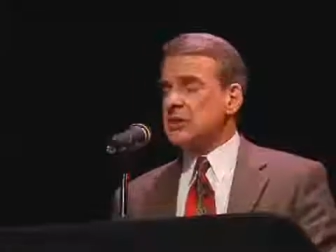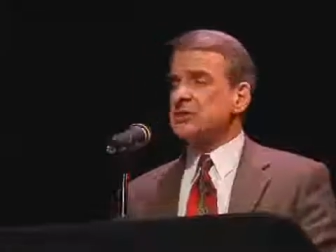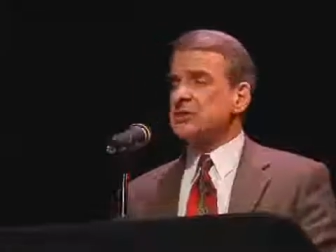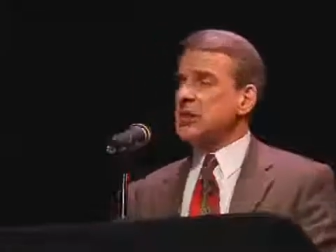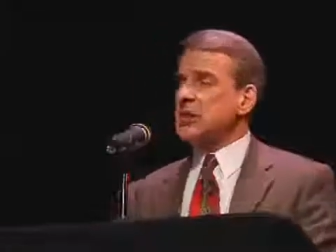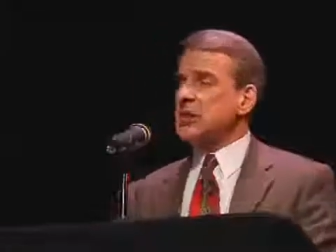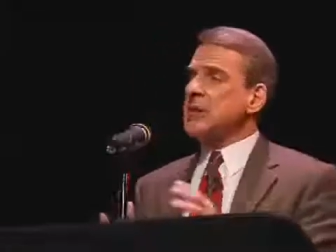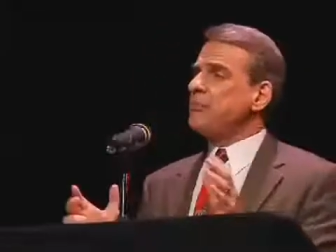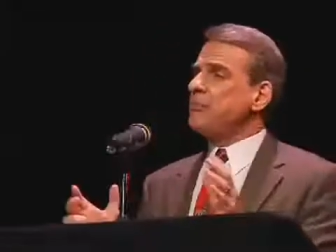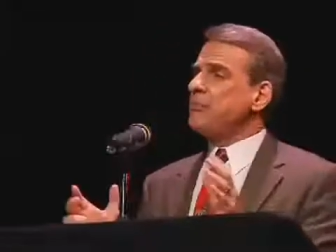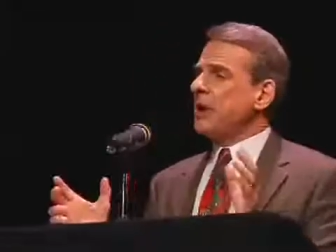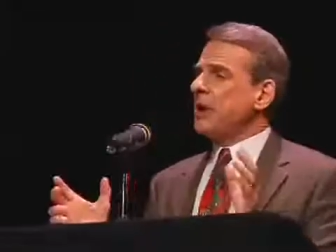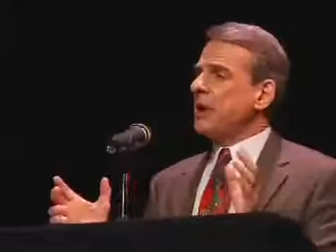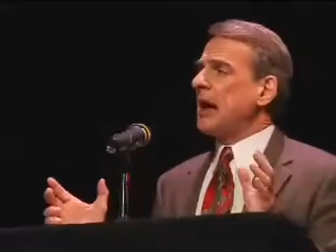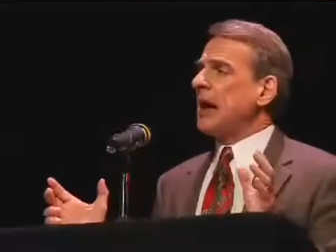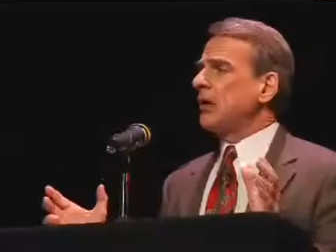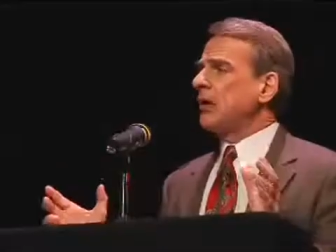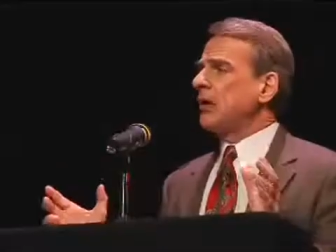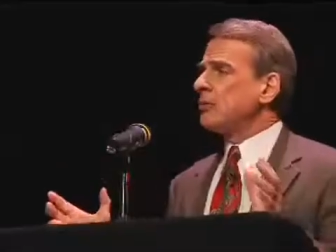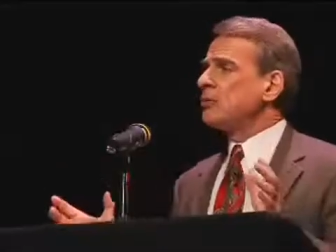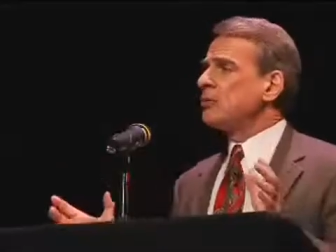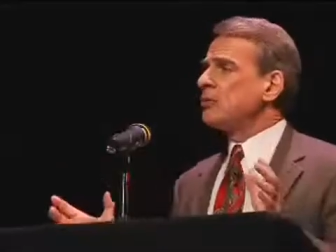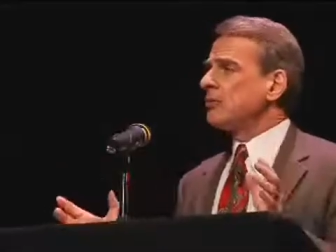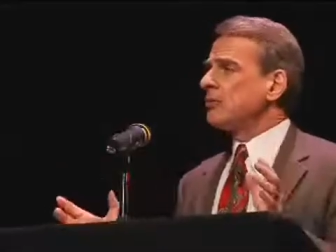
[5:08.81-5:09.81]
The same
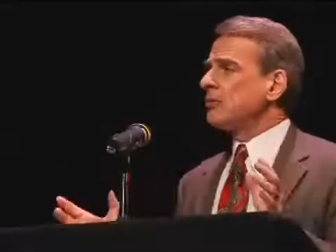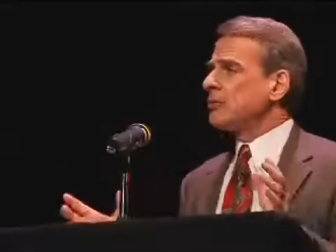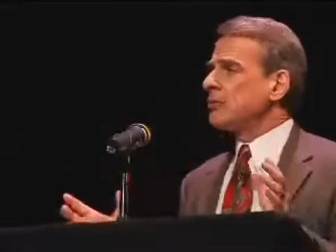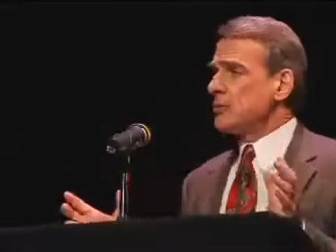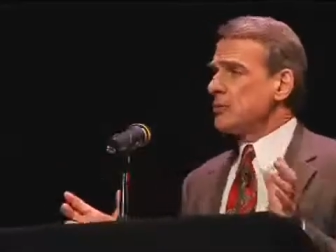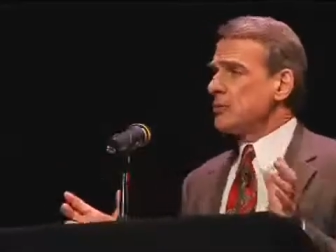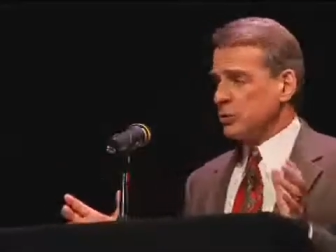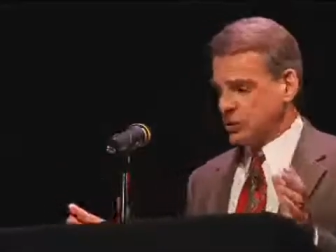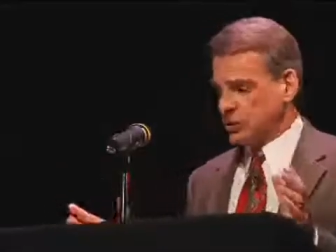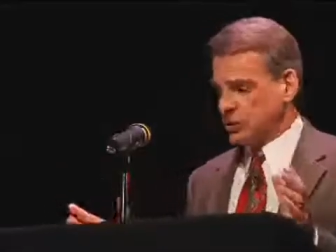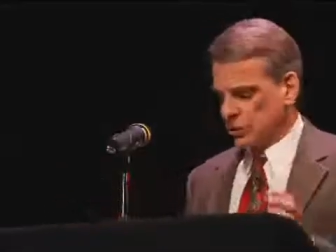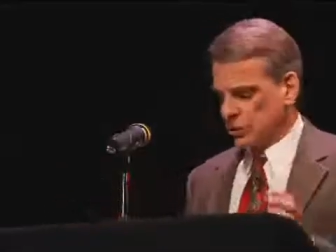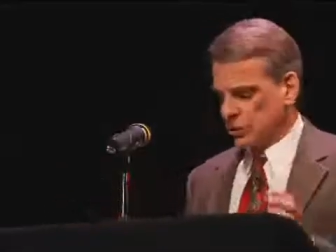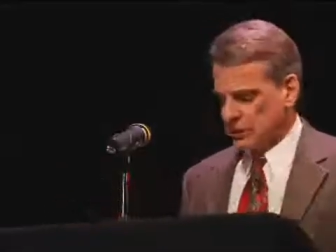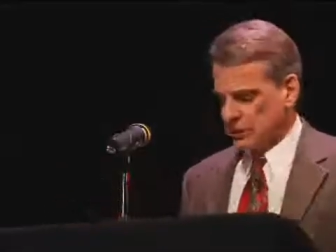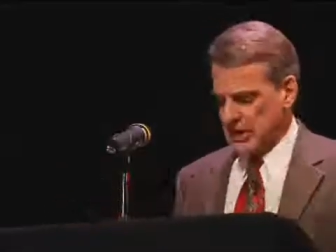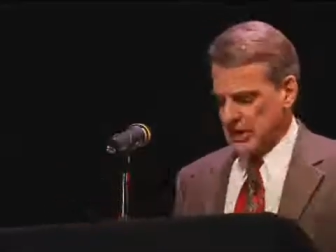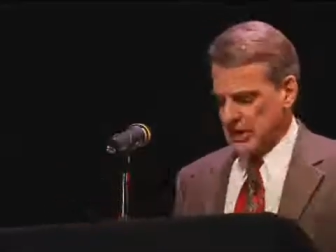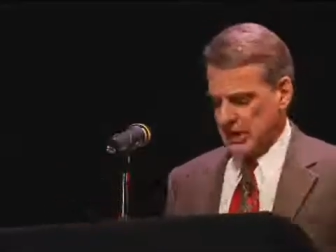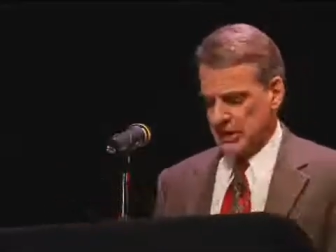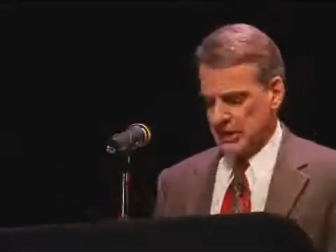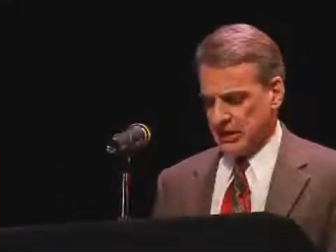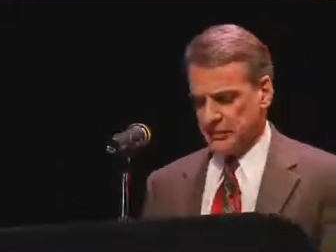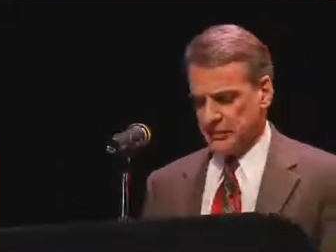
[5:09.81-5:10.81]
patterns of social
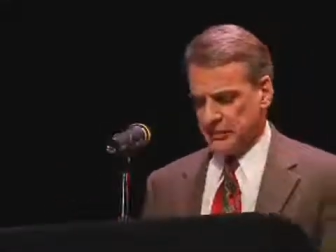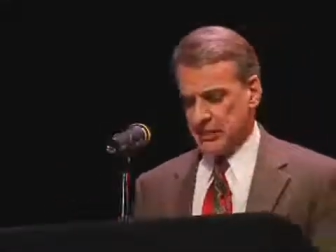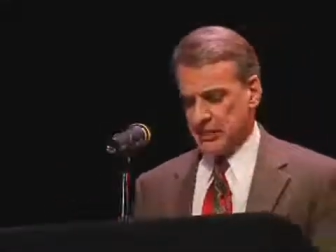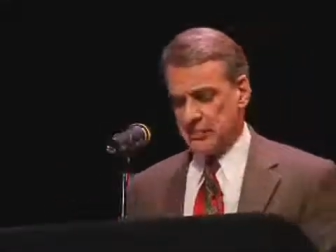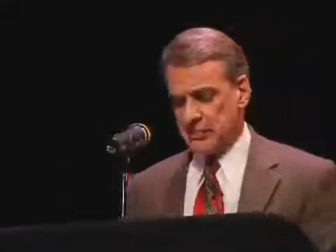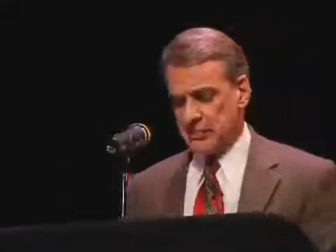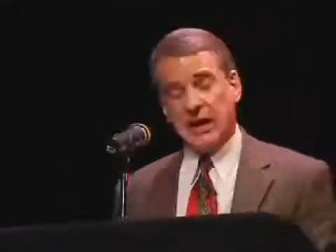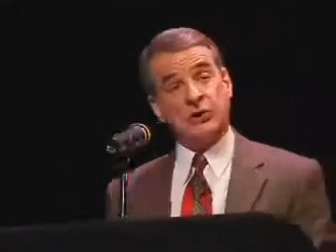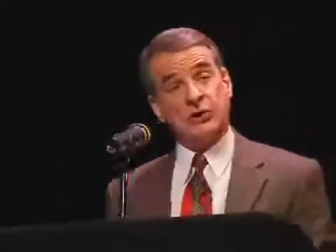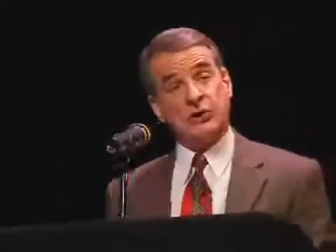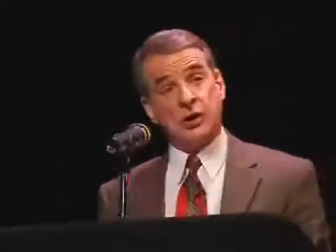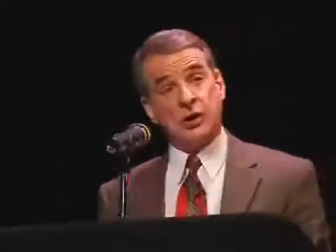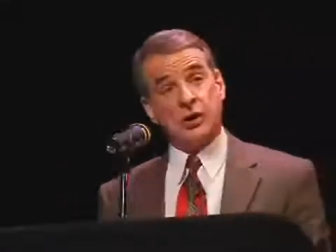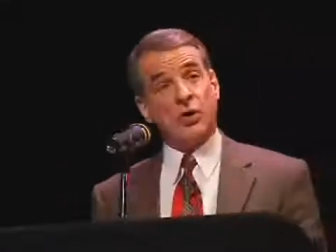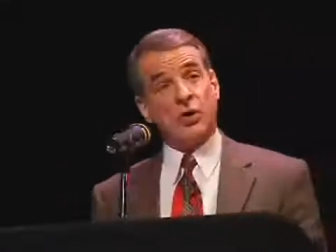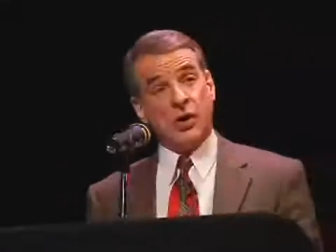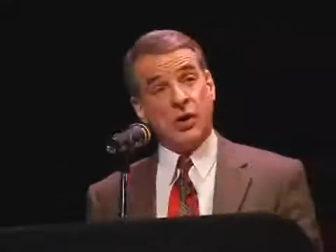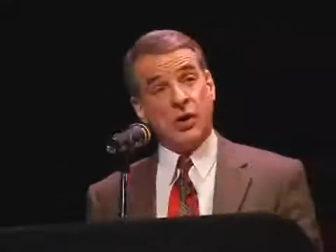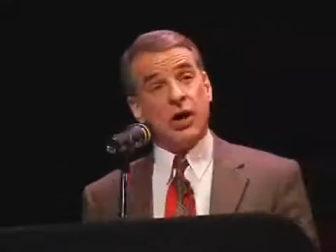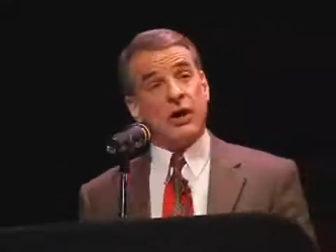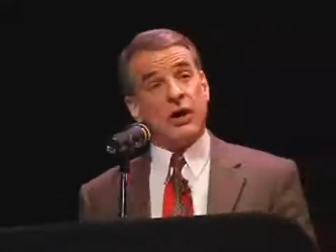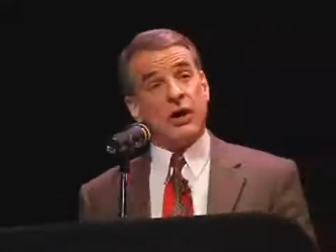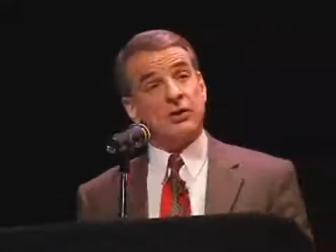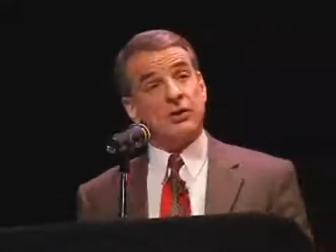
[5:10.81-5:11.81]
behavior might
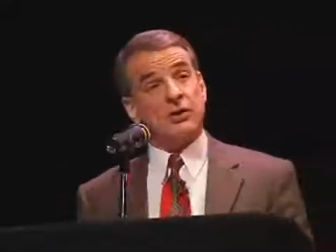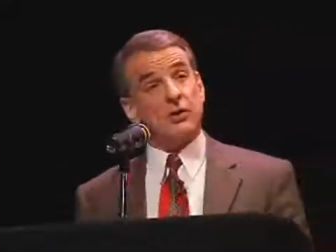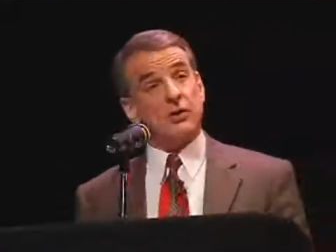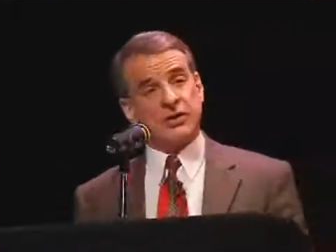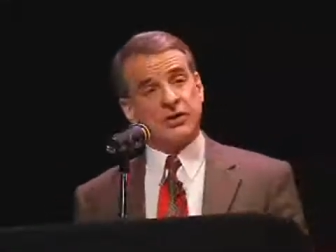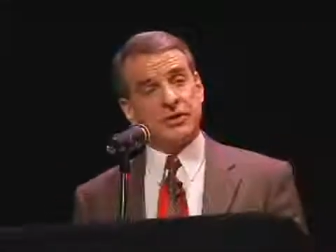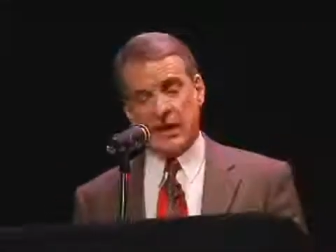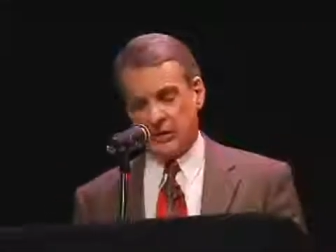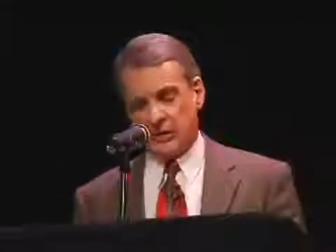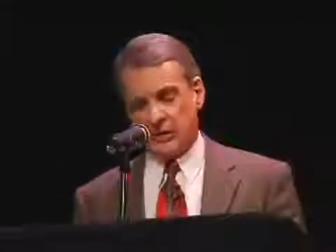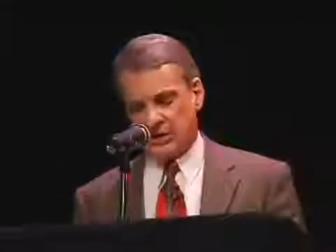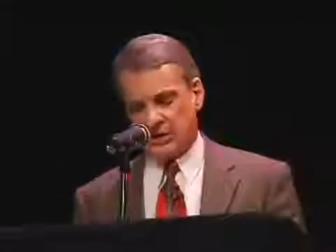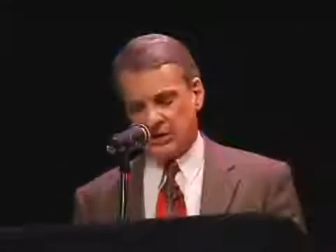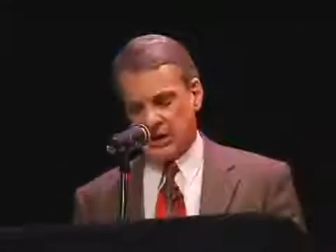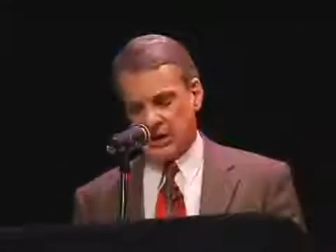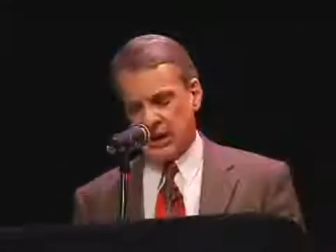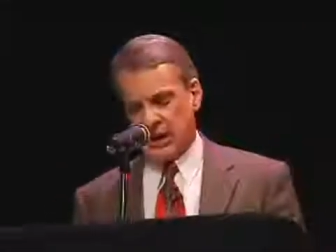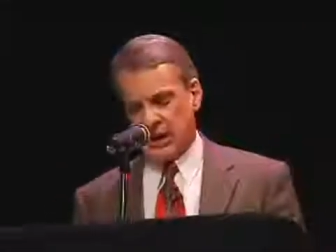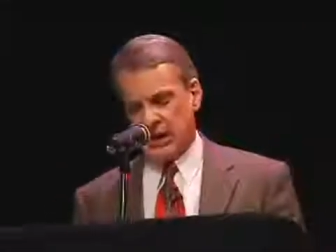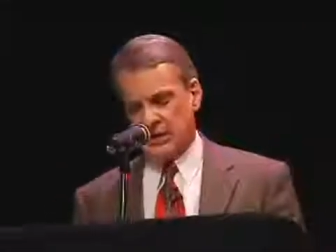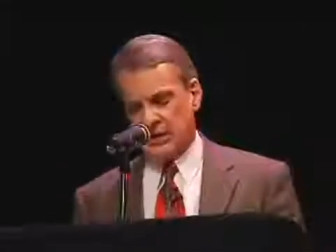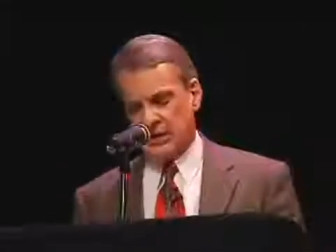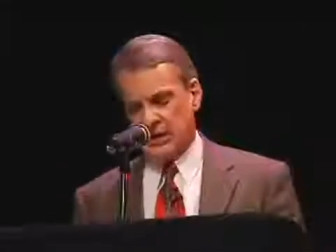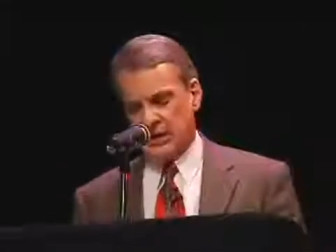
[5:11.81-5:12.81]
go on without
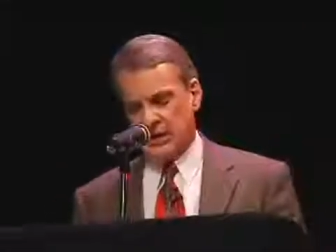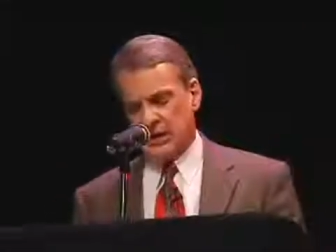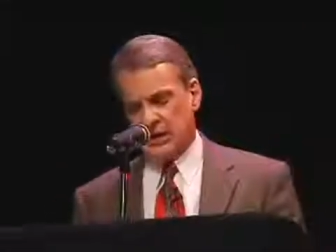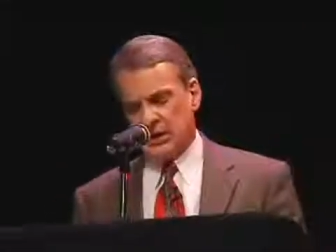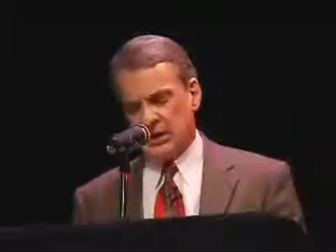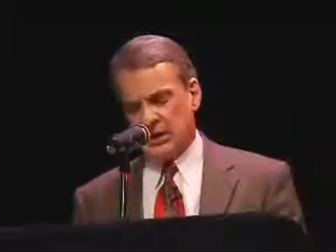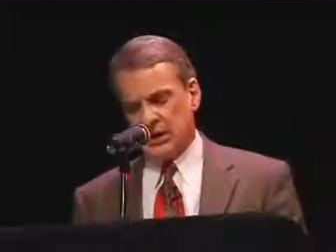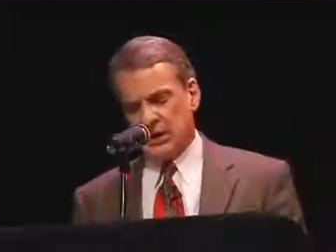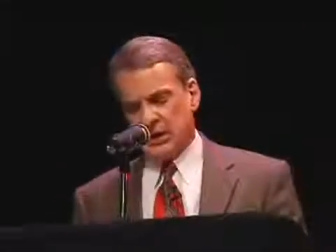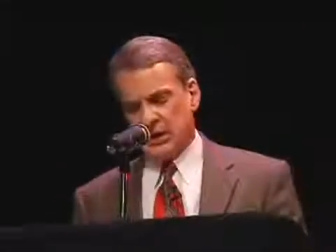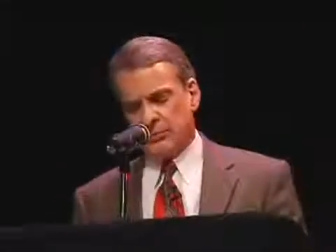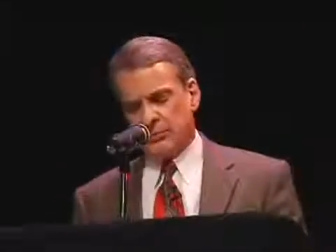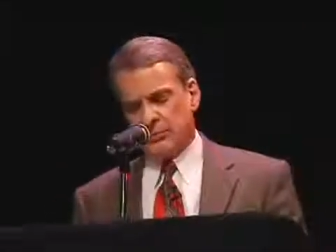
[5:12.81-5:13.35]
God,